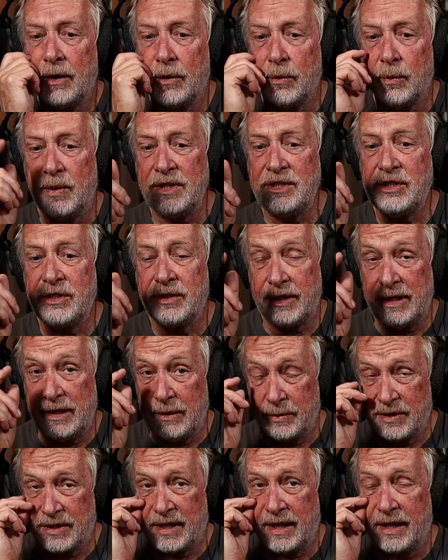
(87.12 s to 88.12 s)
Originally,
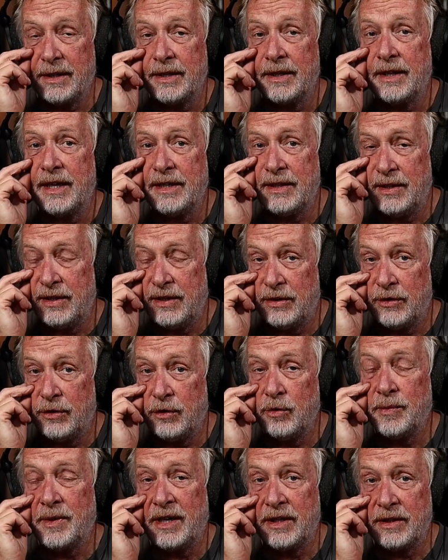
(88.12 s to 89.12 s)
it was kind of like the
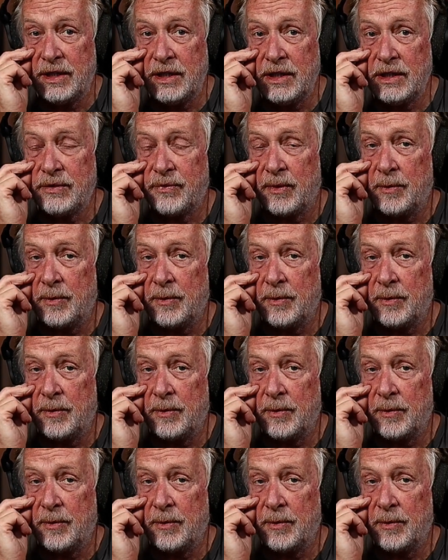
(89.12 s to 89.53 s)
Enuma Elish